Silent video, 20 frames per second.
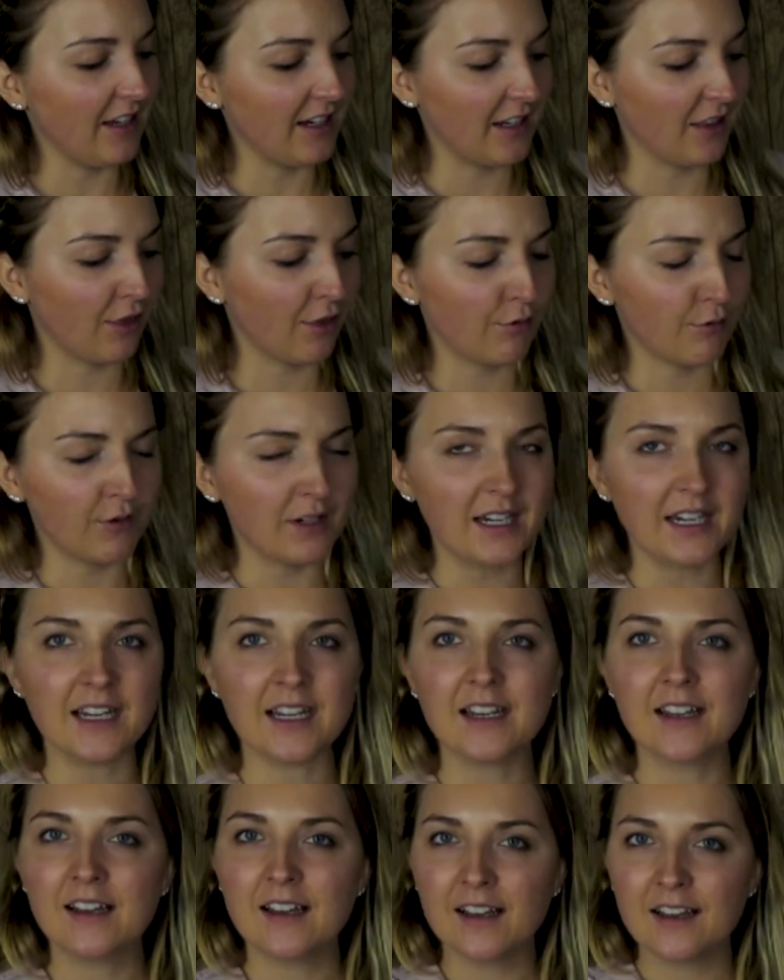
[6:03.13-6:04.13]
like
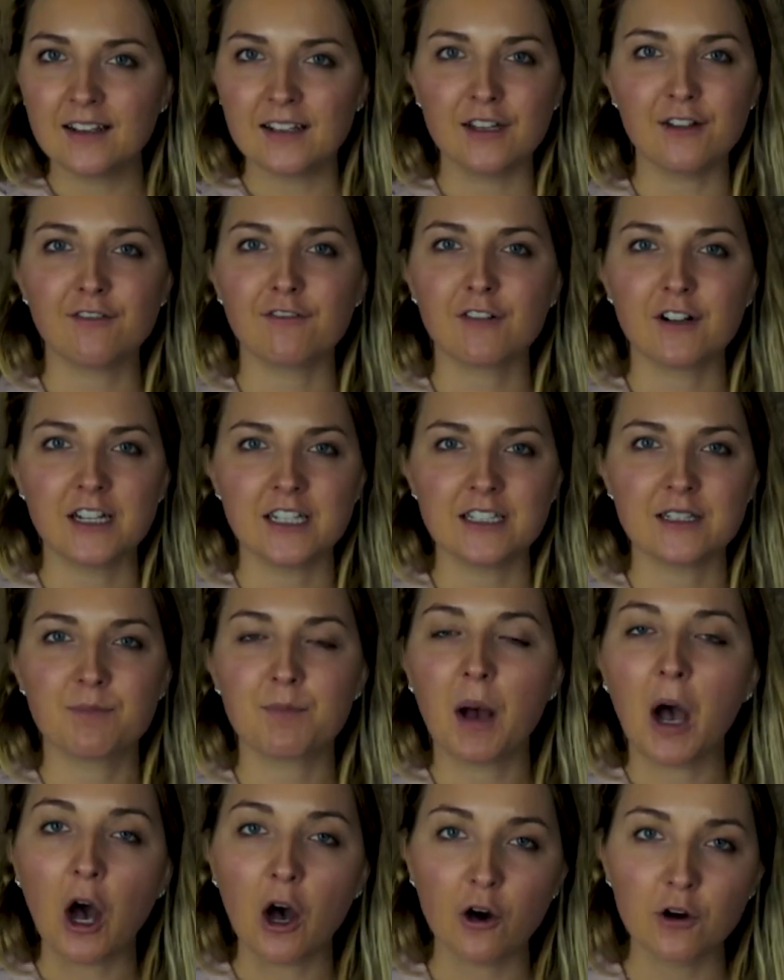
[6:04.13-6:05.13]
three different
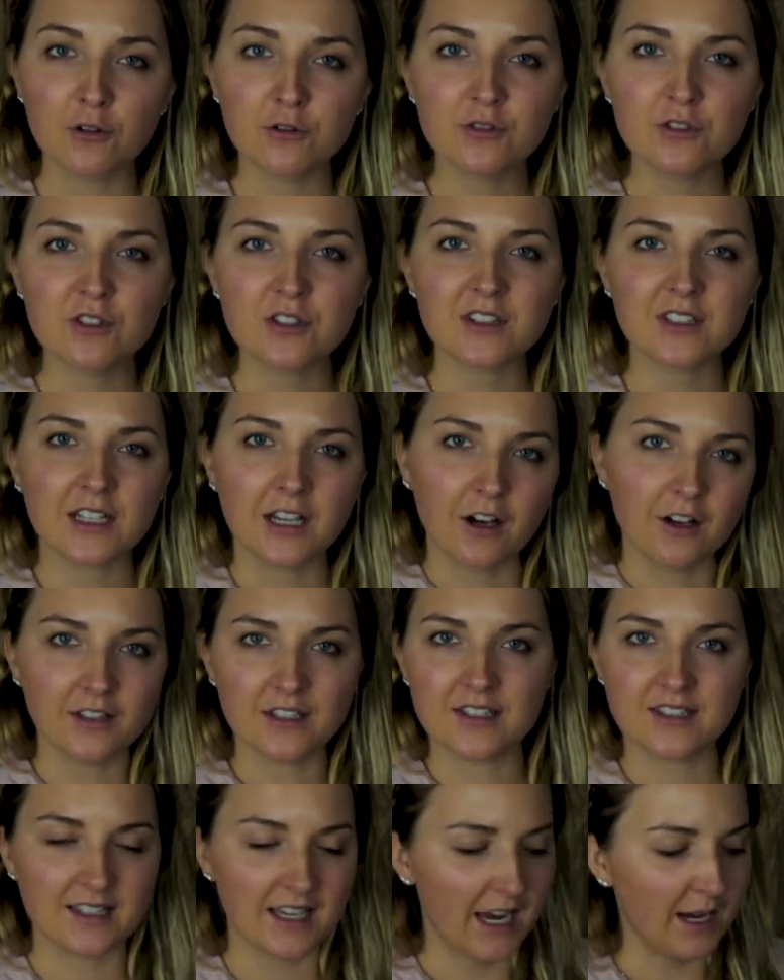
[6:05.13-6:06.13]
posts on
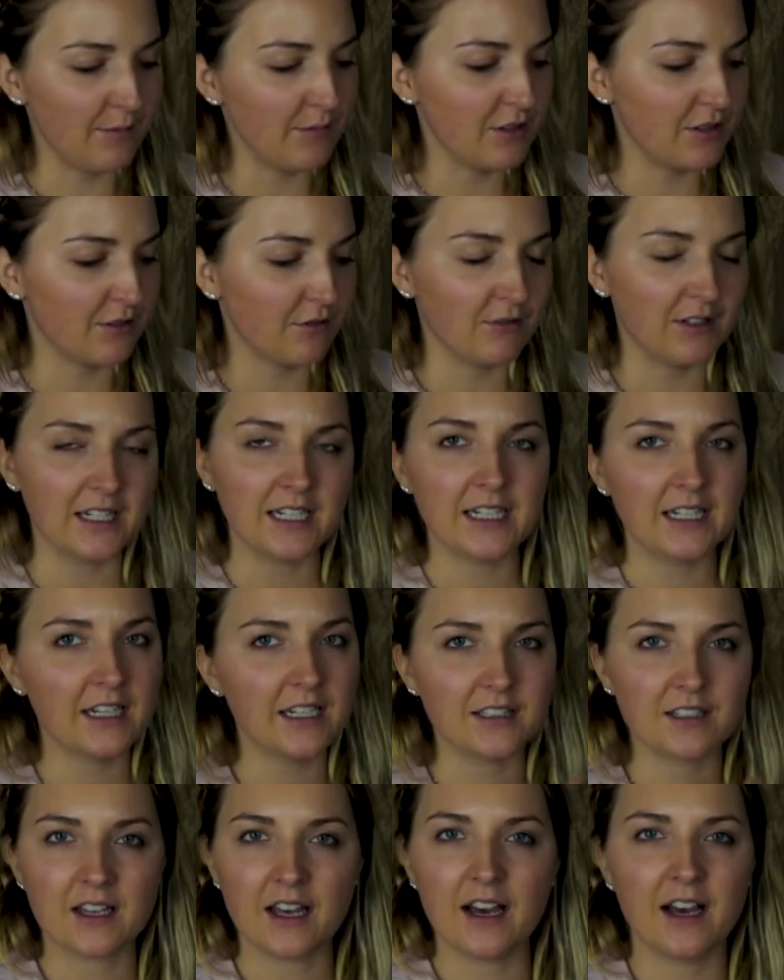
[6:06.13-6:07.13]
the same
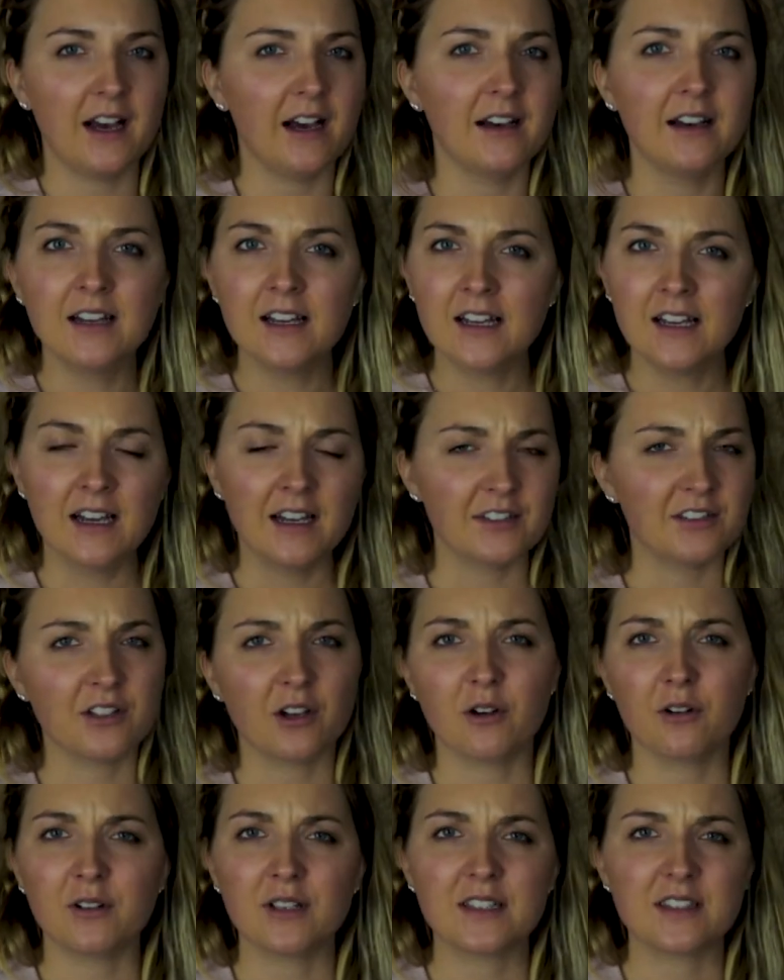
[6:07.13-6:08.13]
screen. Uh,
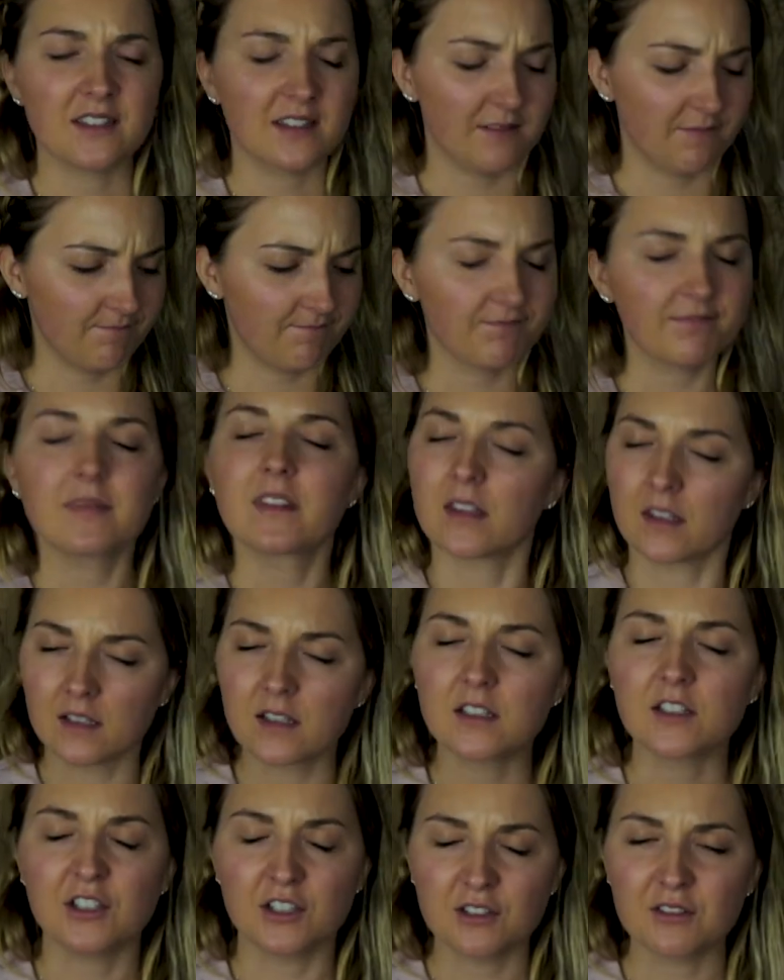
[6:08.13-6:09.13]
so it's
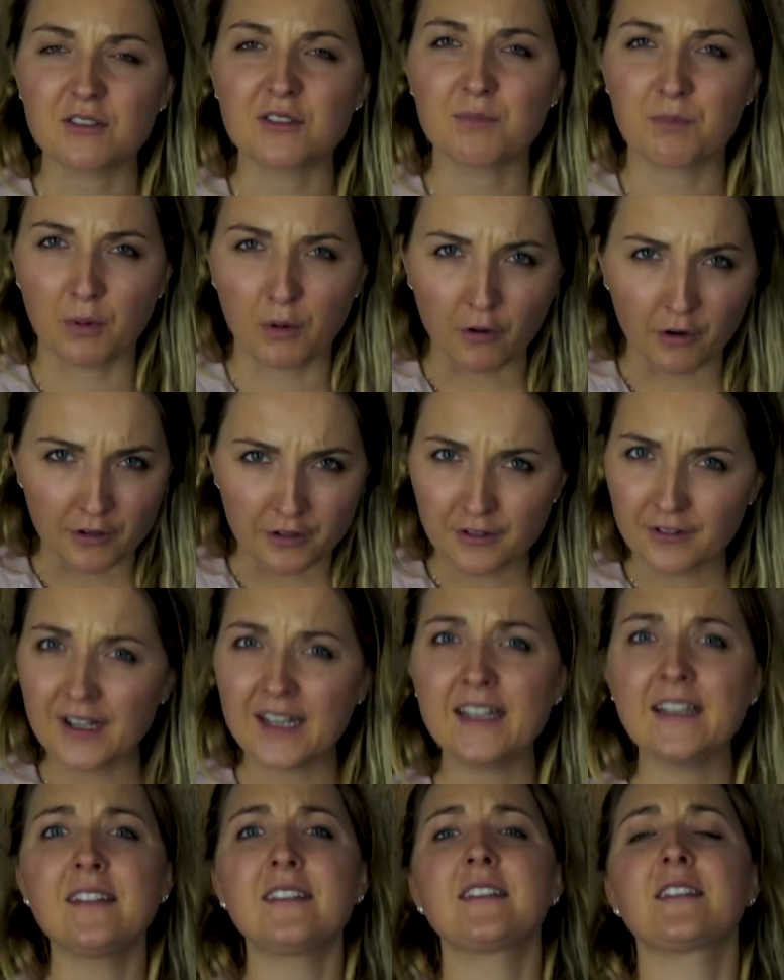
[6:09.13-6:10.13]
use
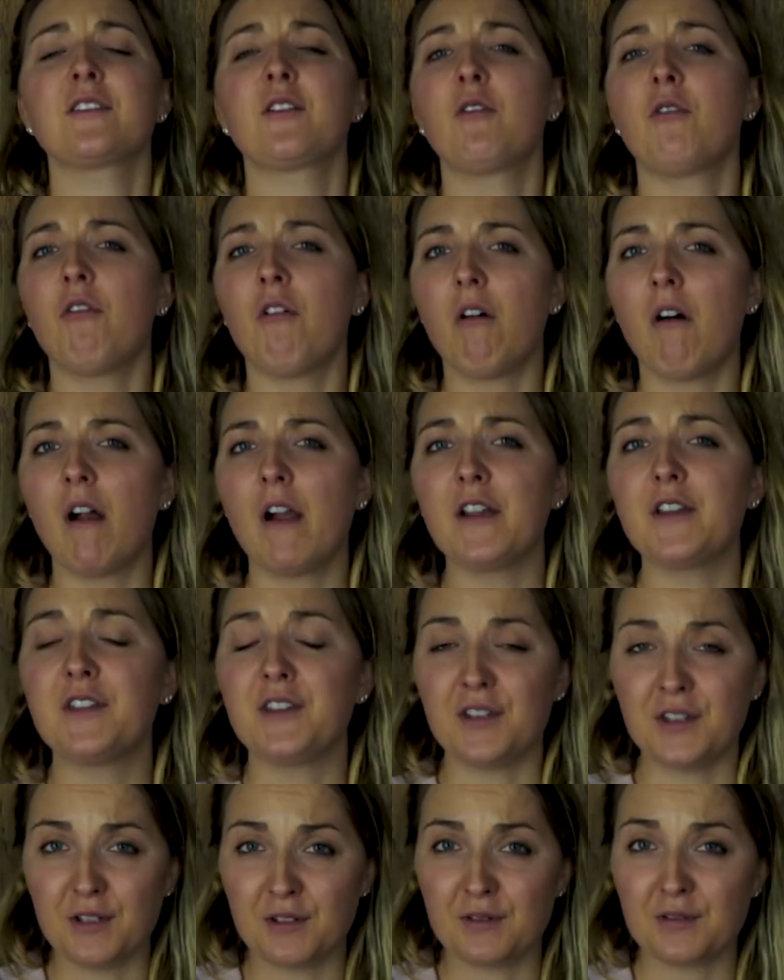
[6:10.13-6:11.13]
portrait or
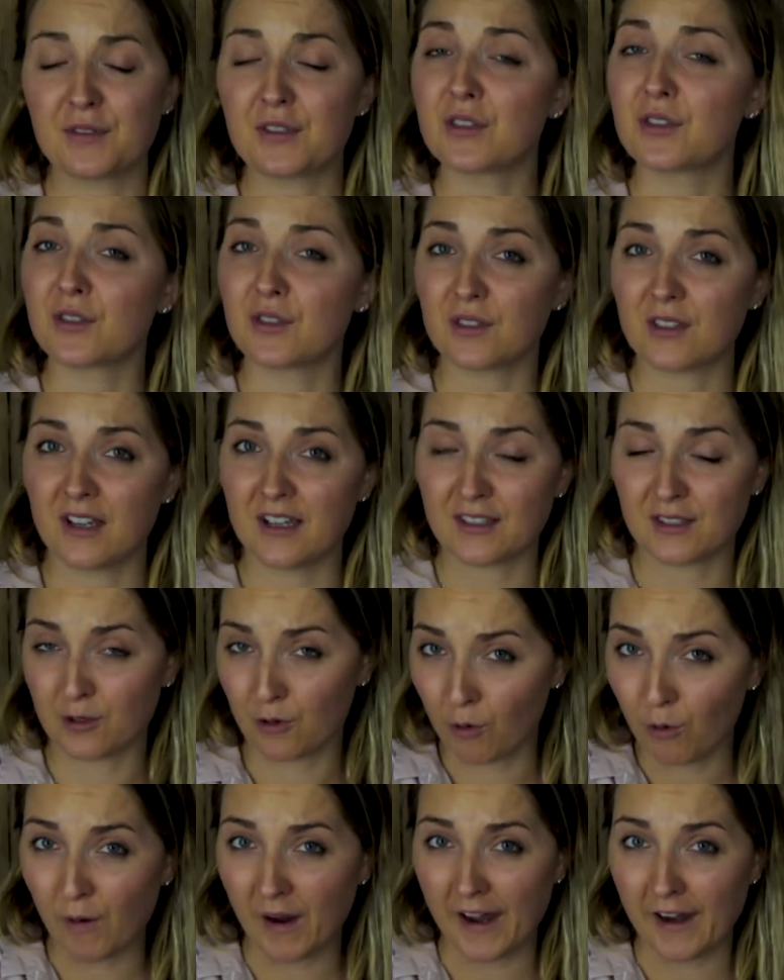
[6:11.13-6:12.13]
use a
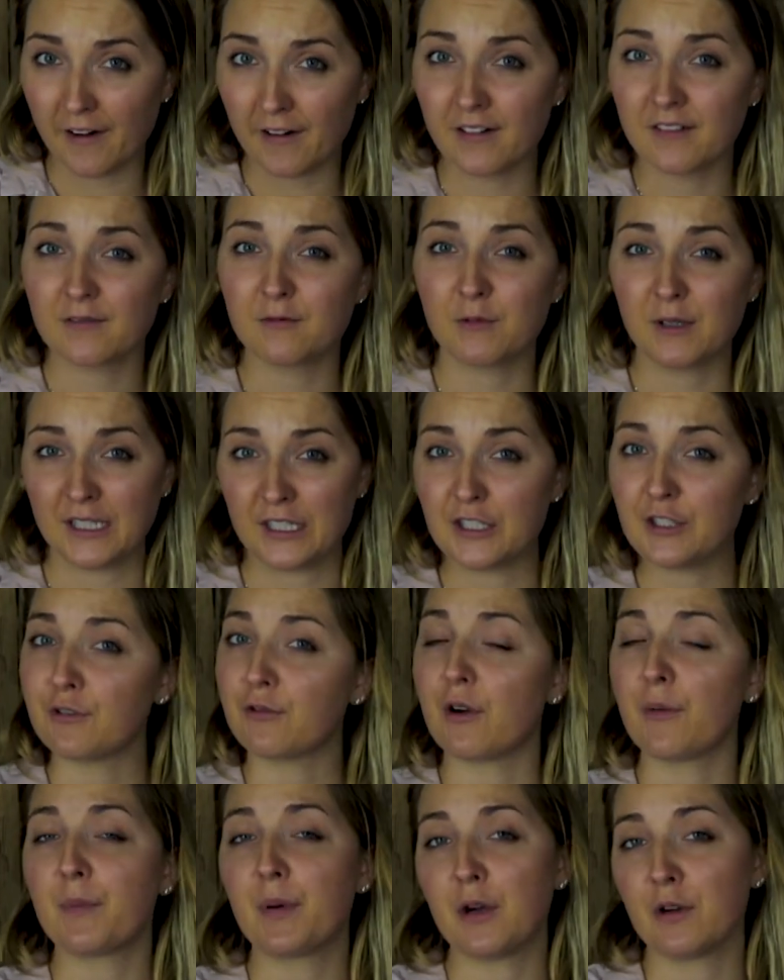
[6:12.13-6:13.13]
square when
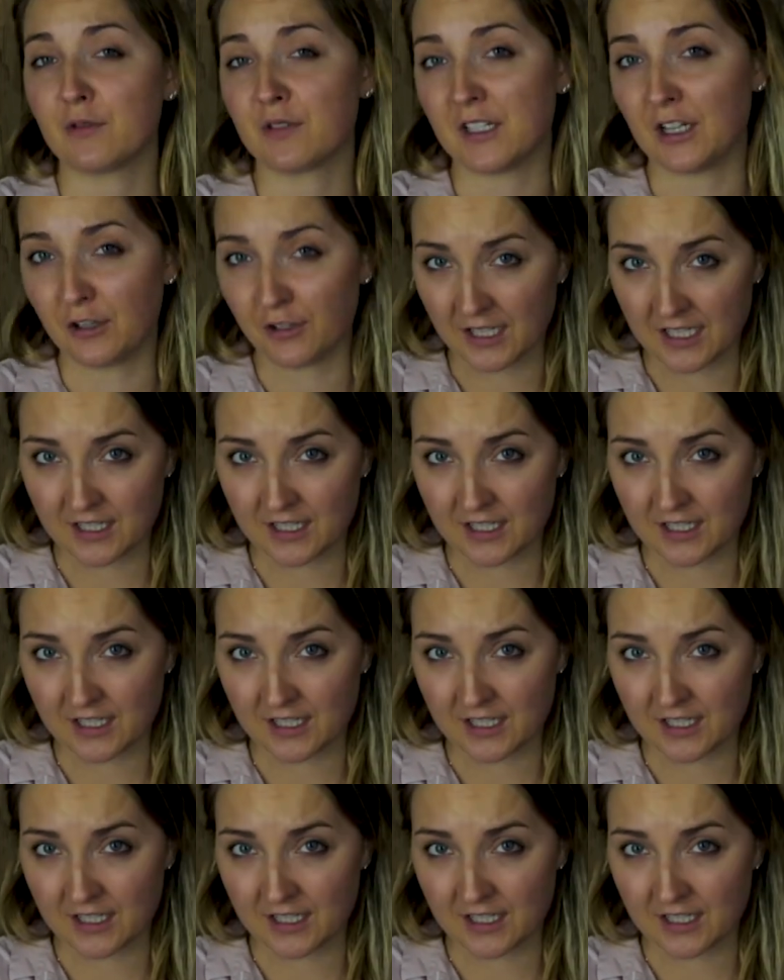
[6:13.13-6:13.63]
you are posting on